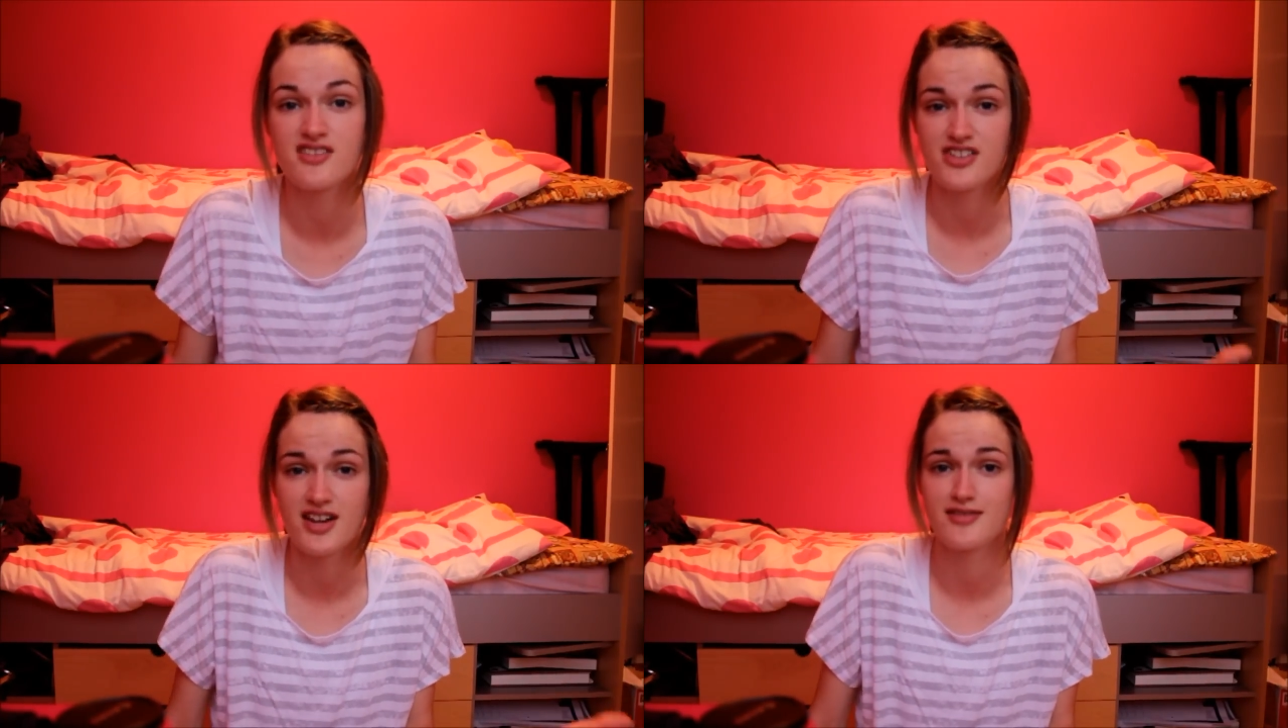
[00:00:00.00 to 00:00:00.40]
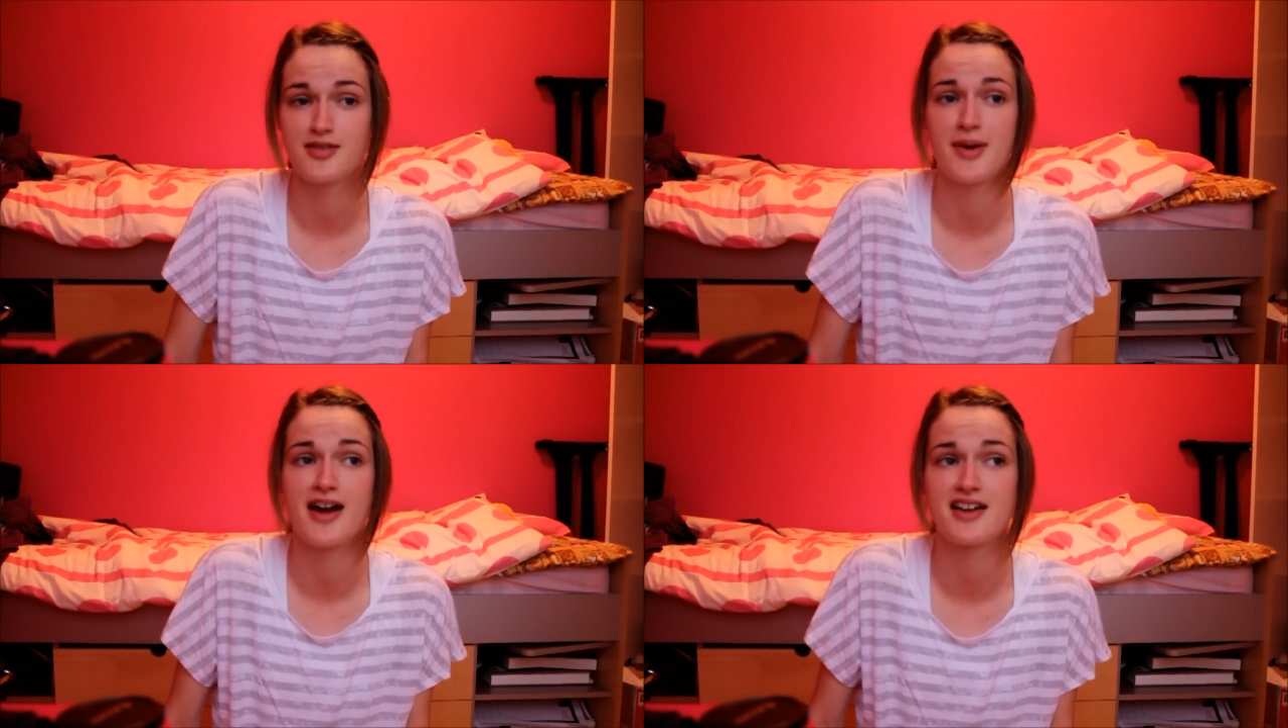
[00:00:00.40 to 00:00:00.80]
If you live in
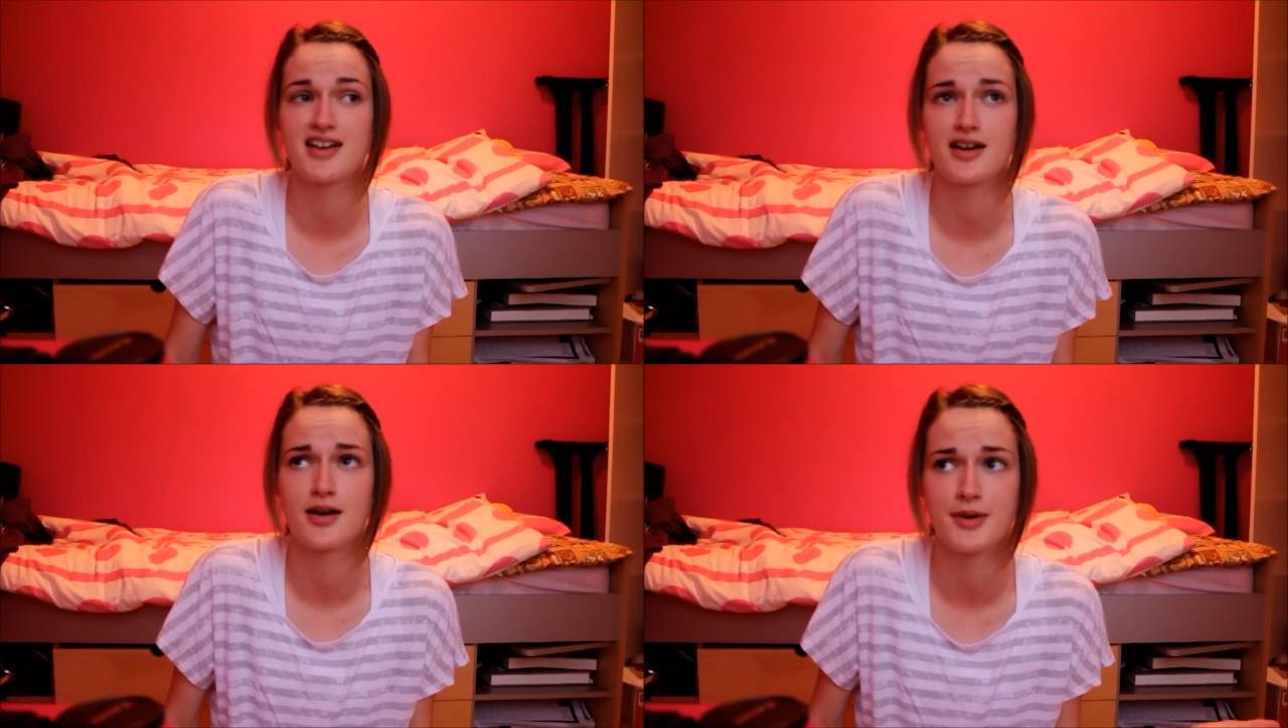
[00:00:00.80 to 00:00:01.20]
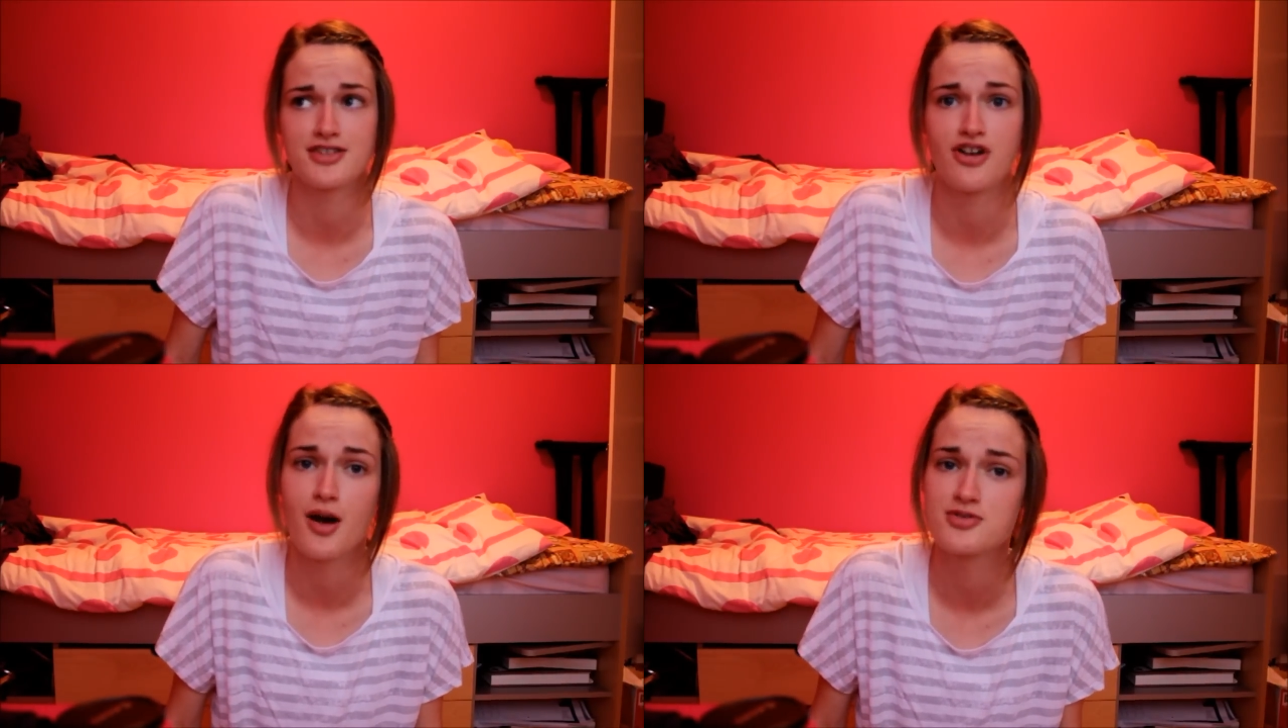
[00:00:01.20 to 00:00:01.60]
America, I mean,
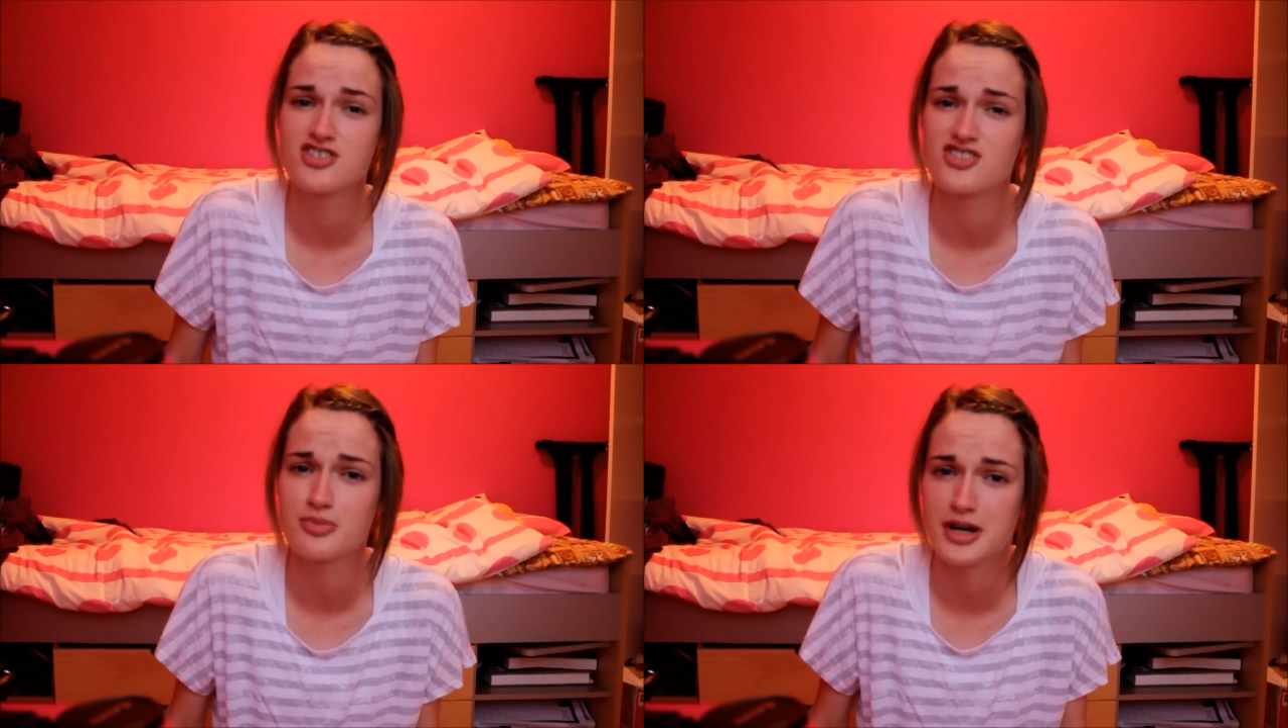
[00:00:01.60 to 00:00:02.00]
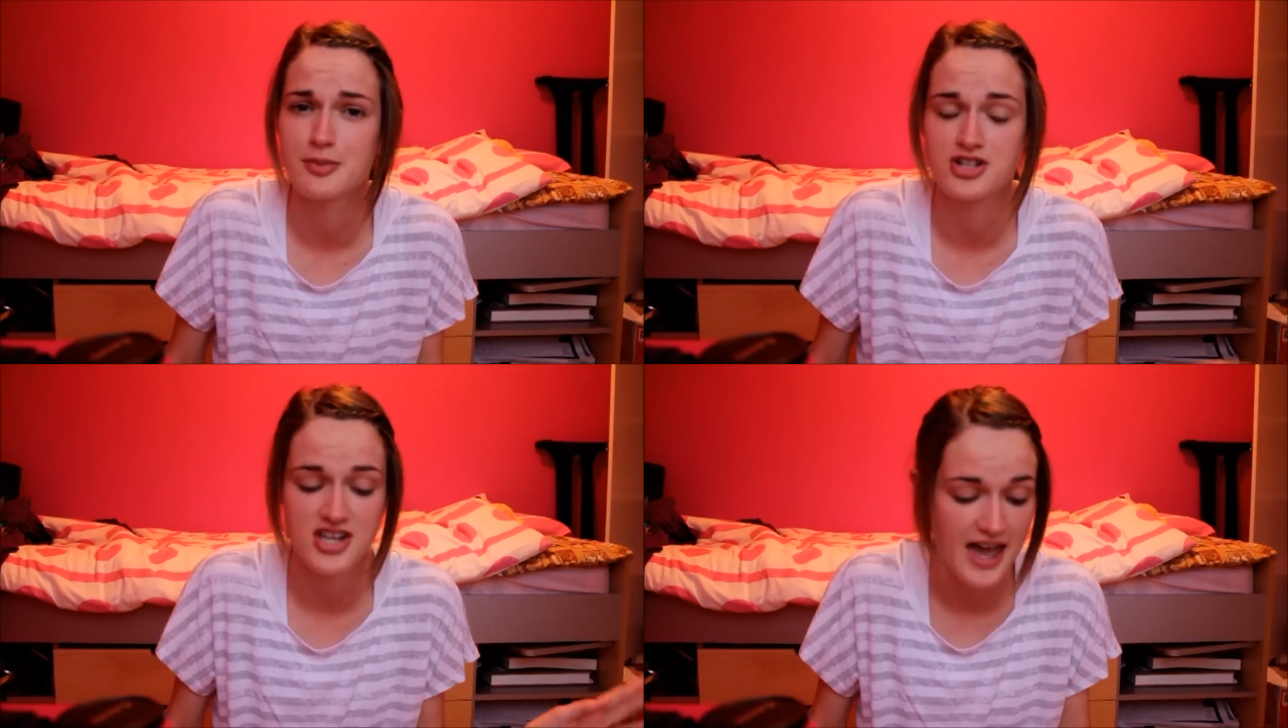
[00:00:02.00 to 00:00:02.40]
your options are pretty
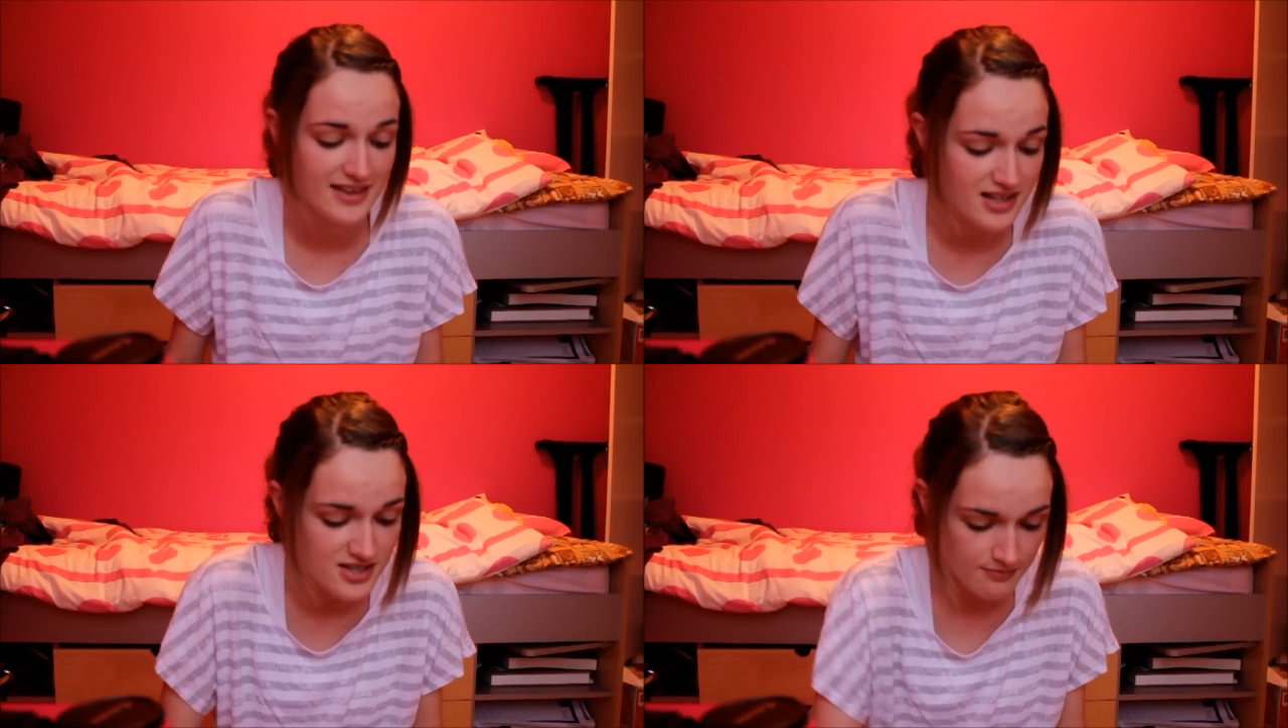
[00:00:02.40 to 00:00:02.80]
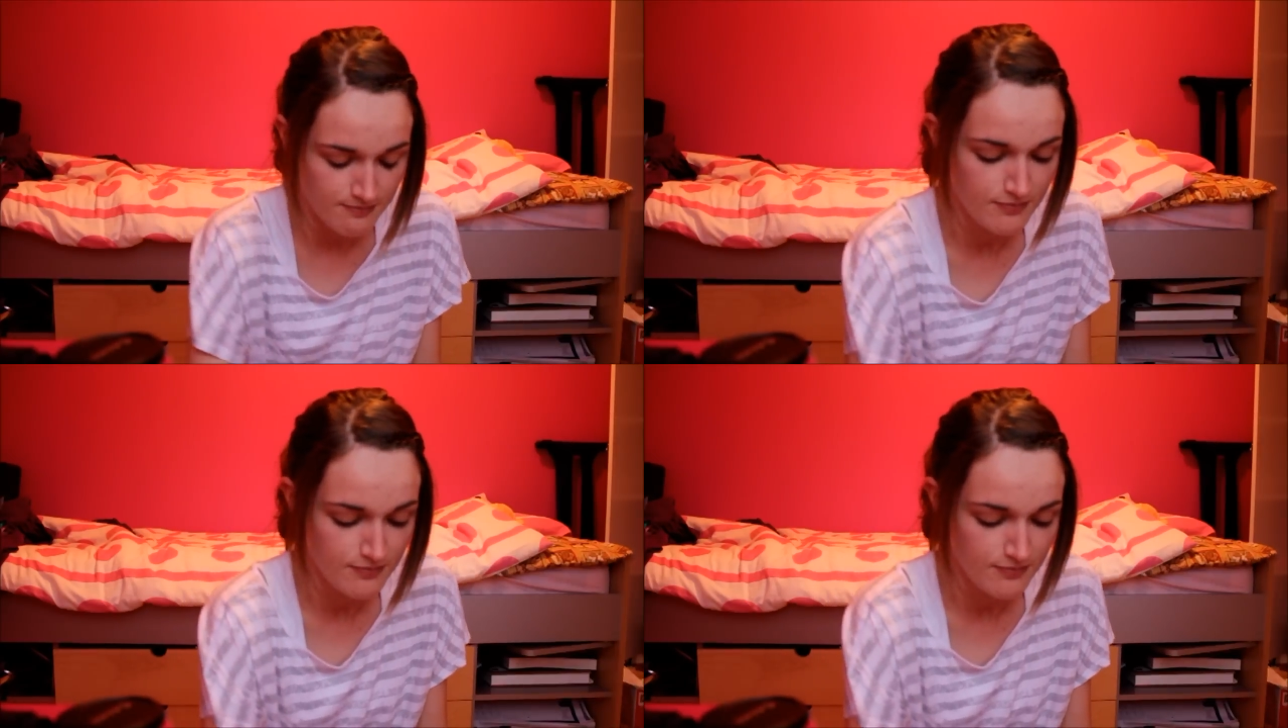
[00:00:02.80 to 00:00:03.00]
much endless.